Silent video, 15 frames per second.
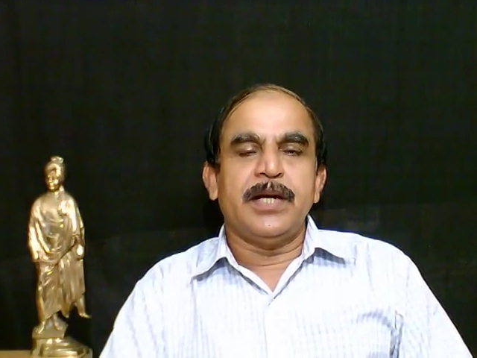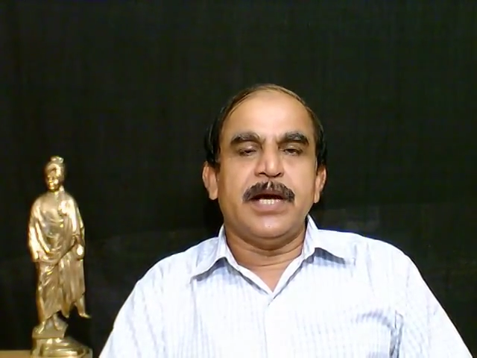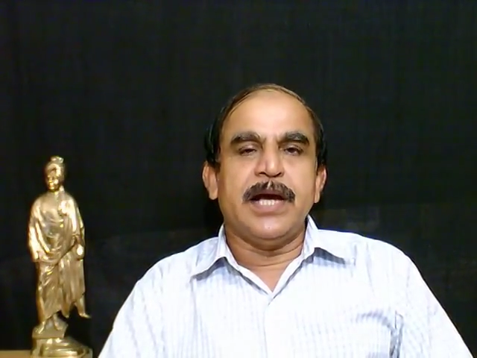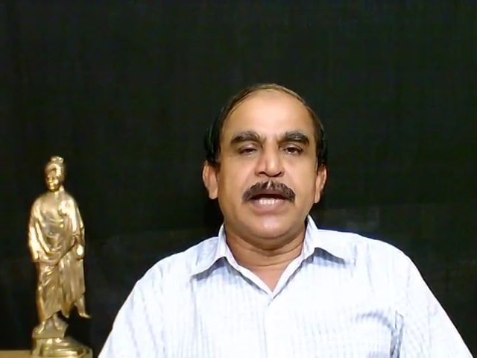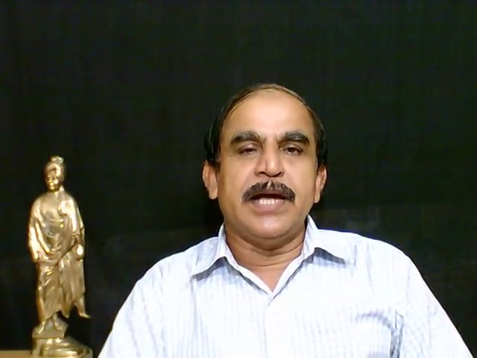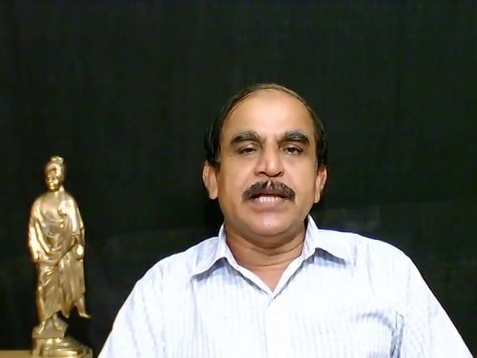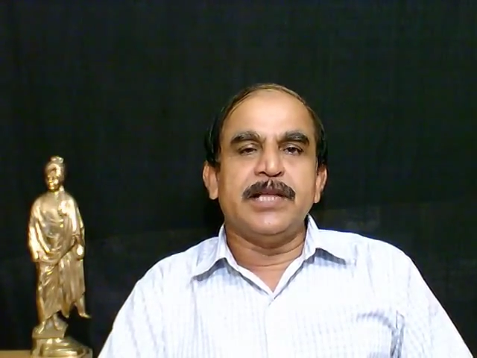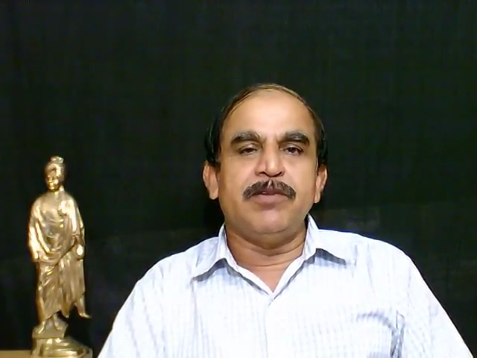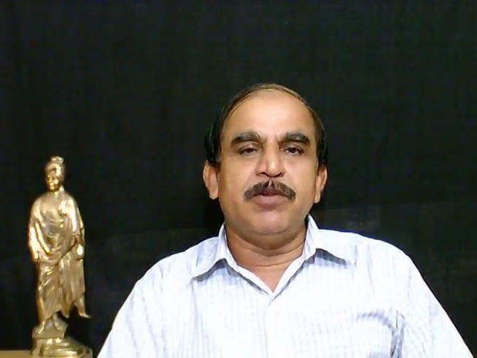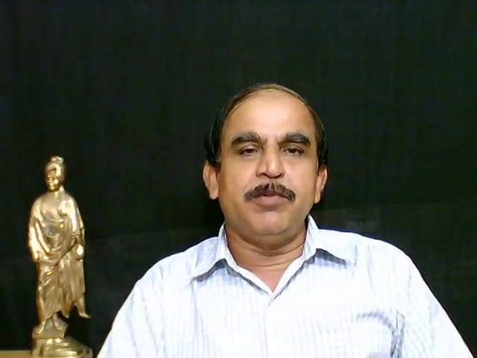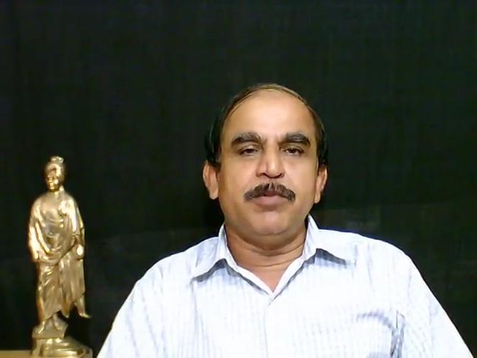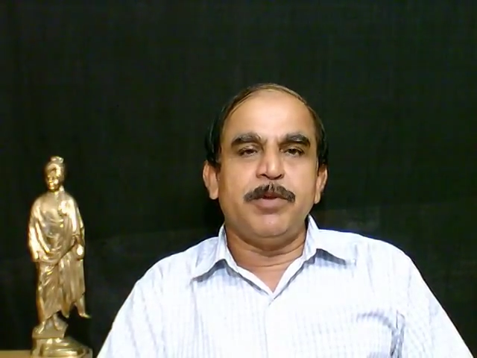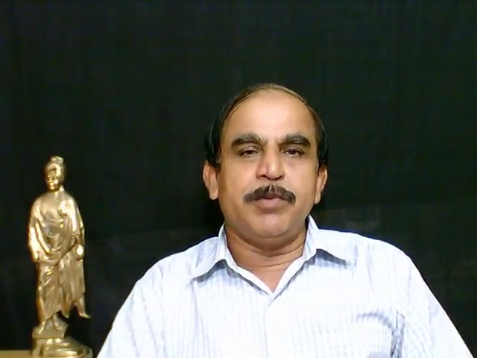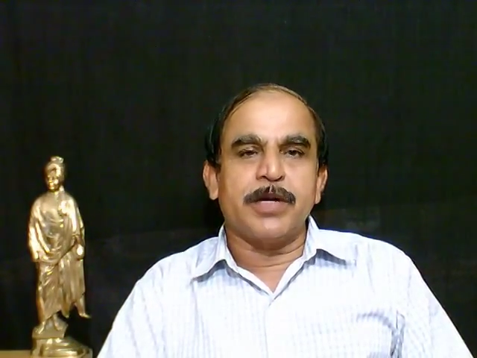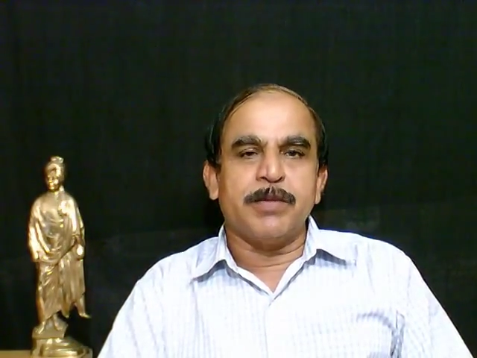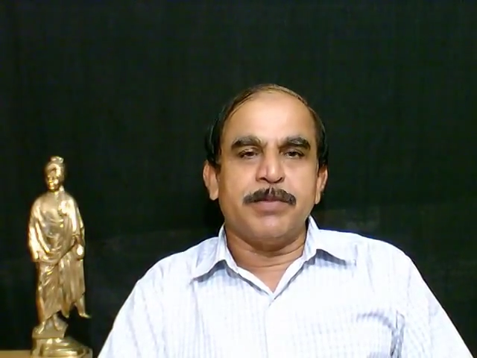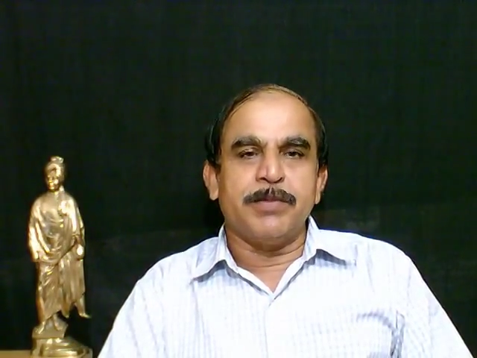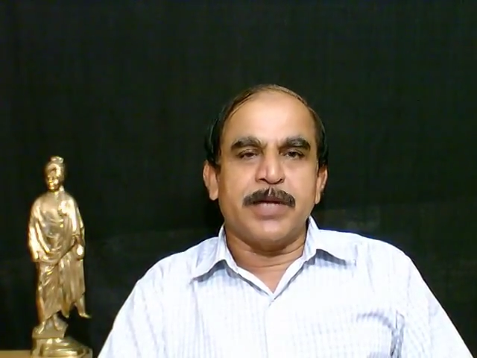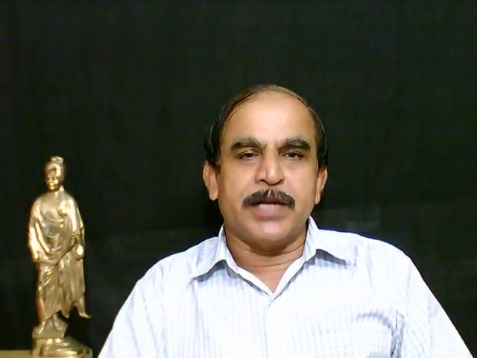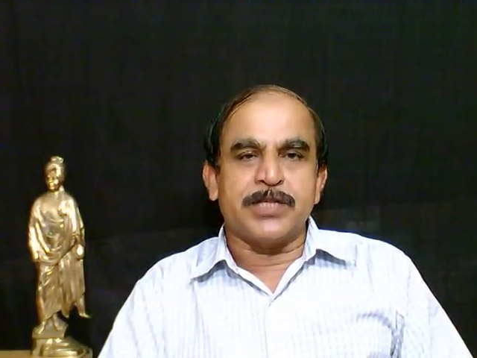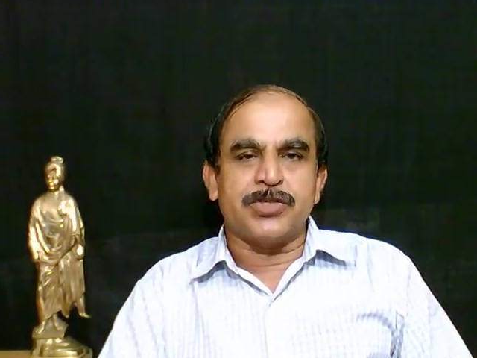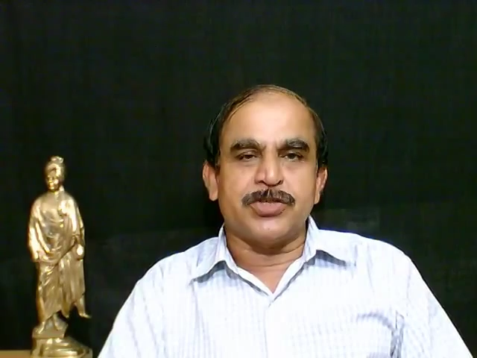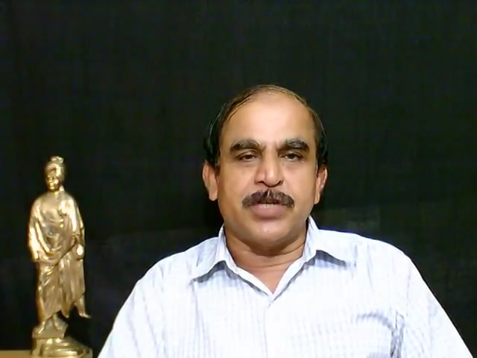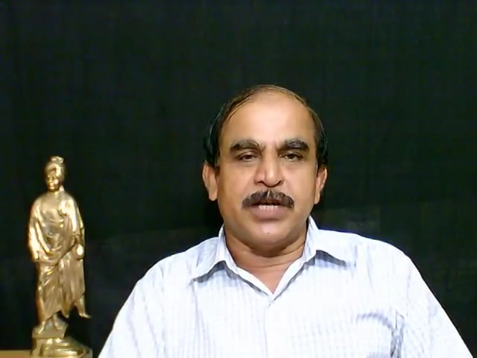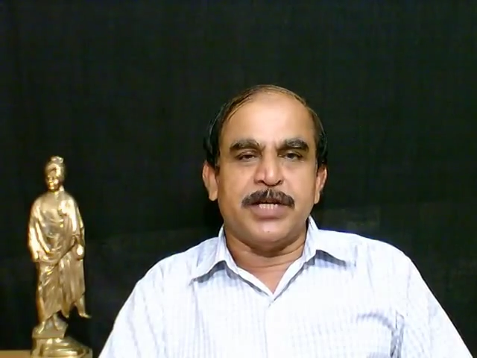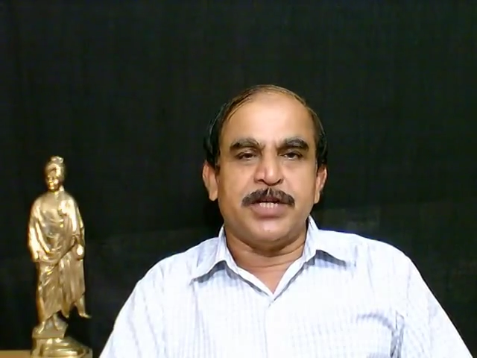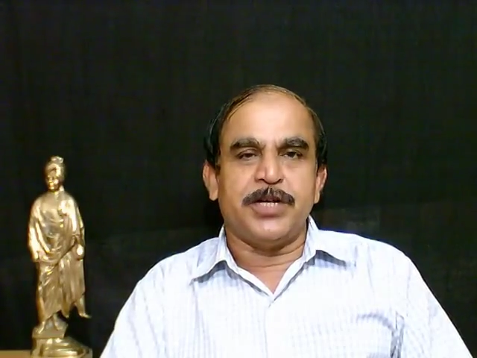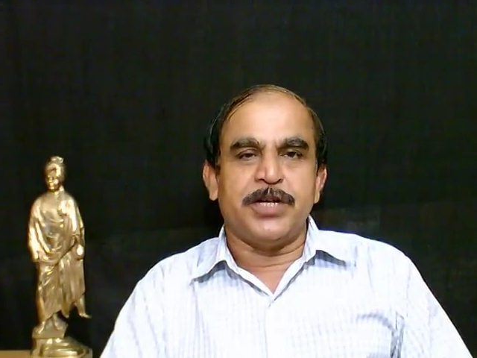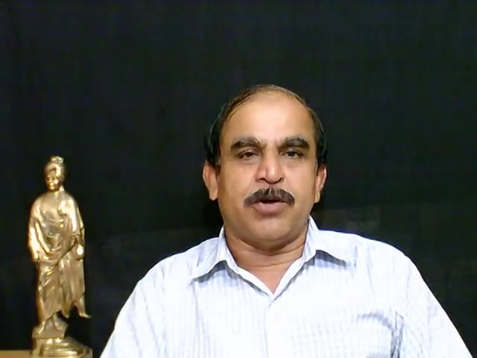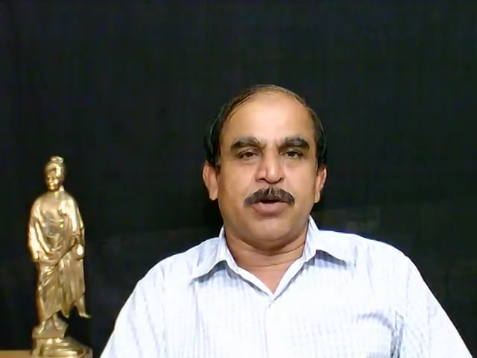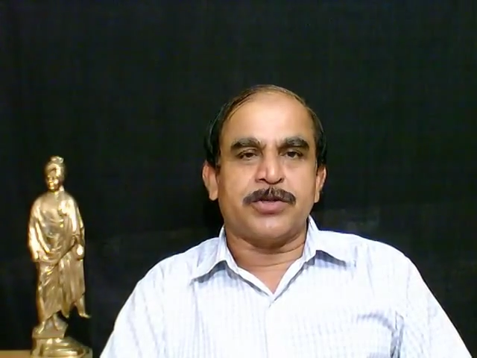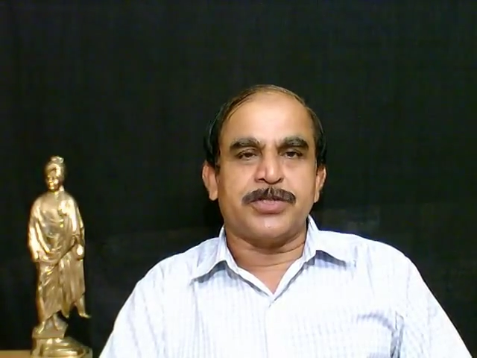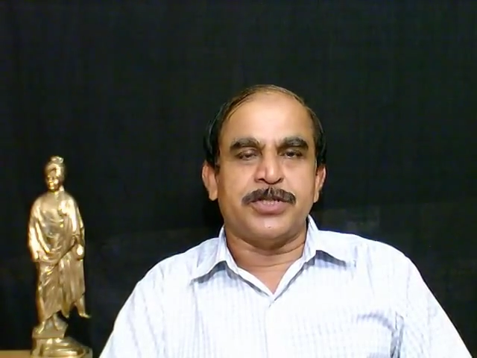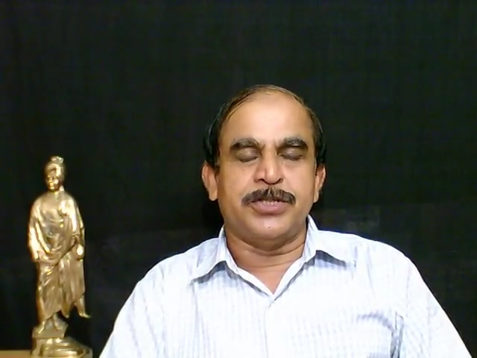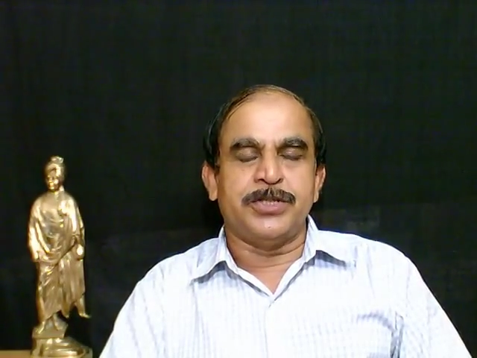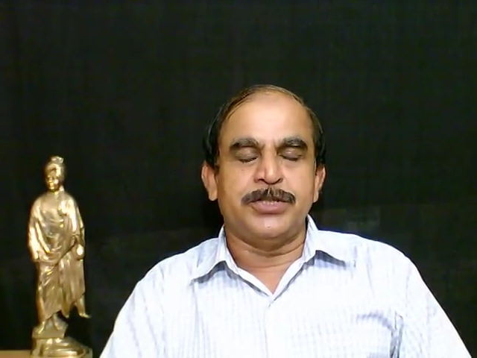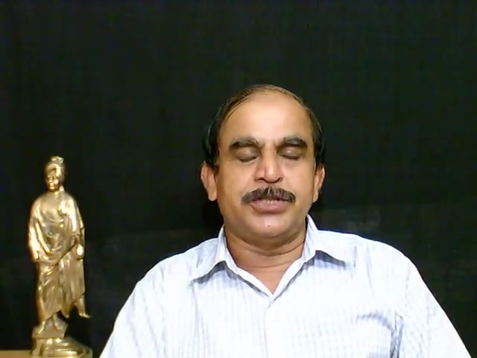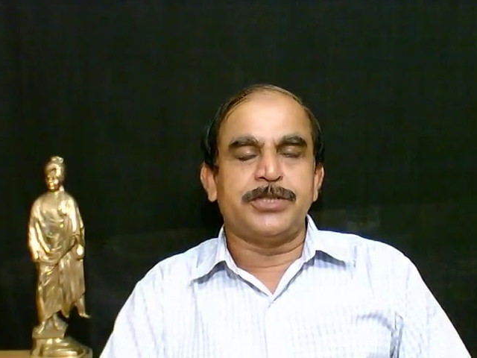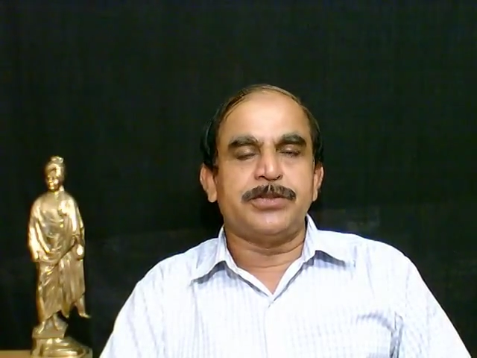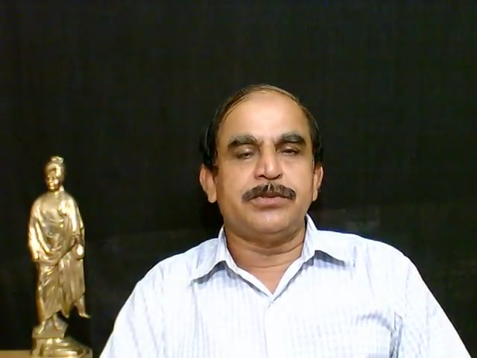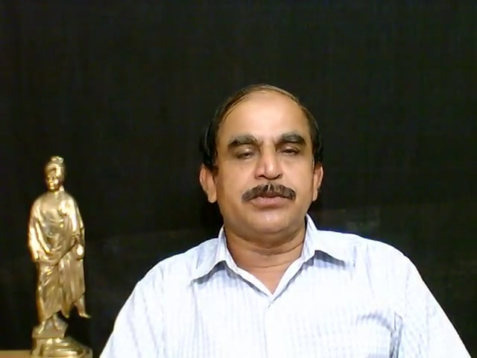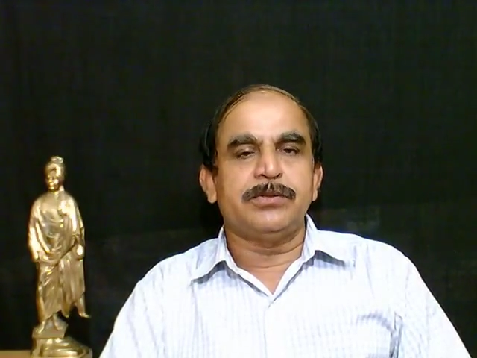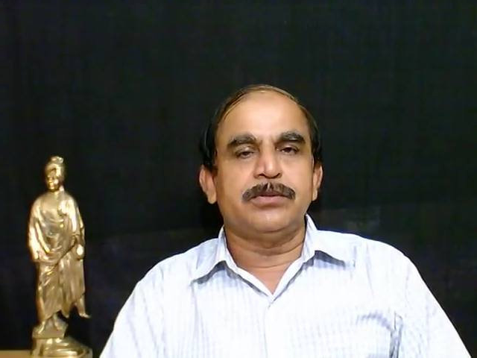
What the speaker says: and they will be becoming excellent doctors,